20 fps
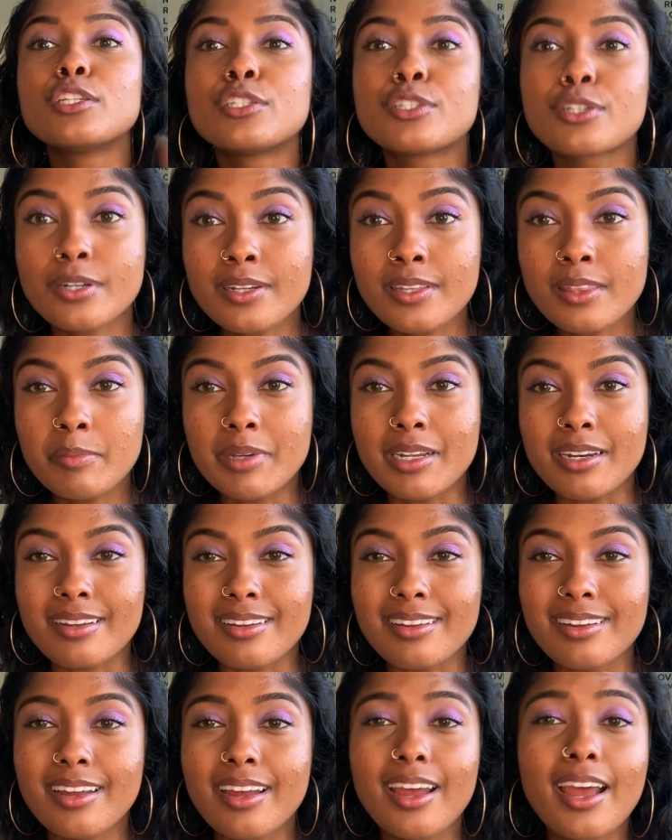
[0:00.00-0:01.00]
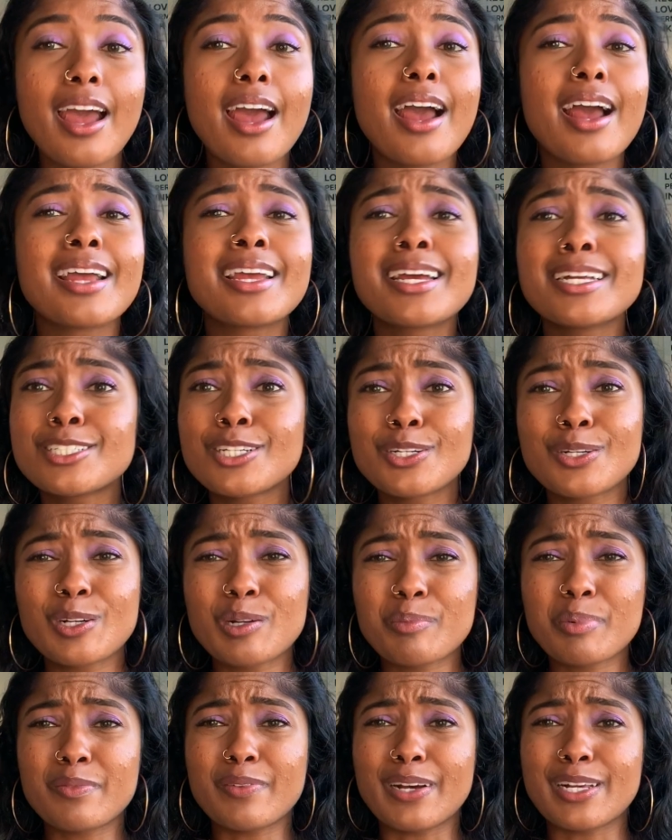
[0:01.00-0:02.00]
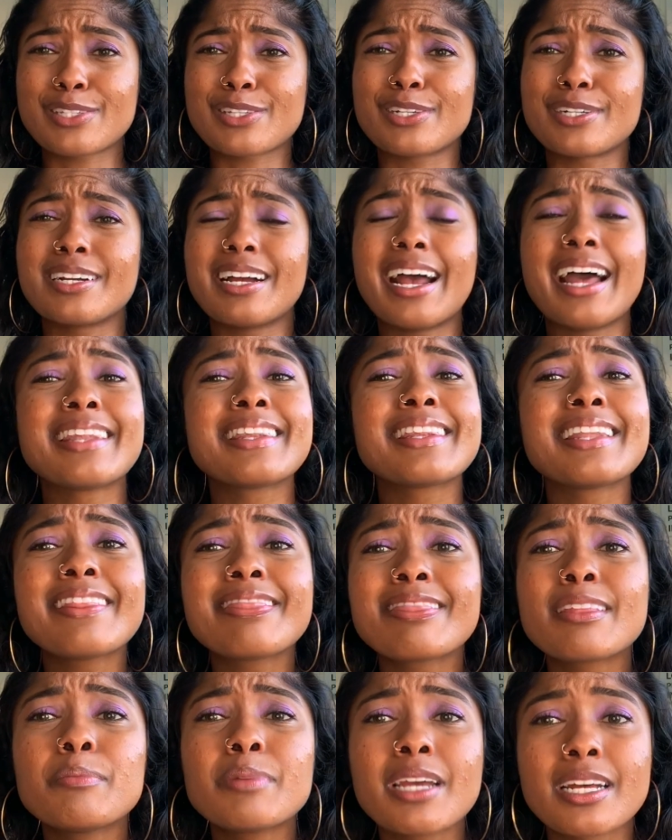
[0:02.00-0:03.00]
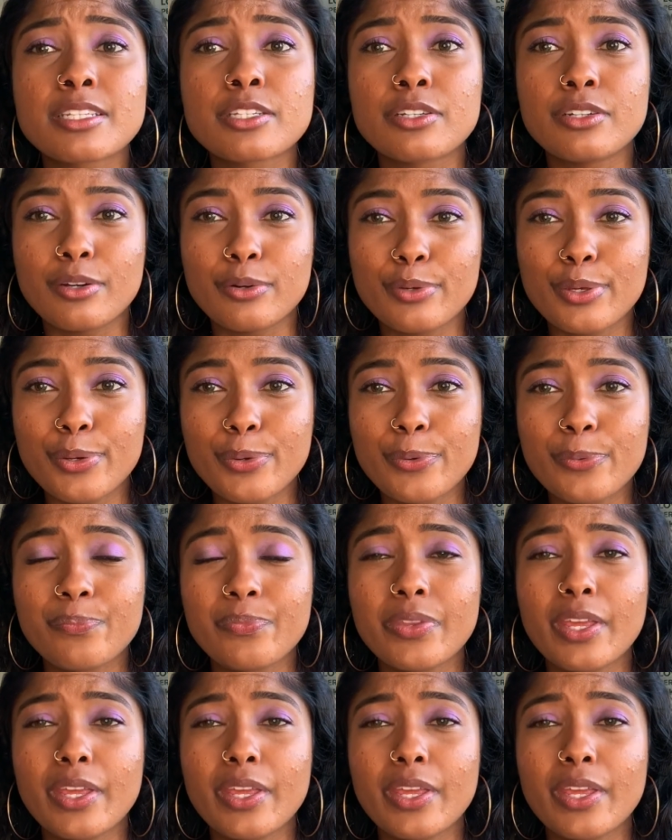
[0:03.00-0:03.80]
During the meeting, get to know your professor and let them get to know you.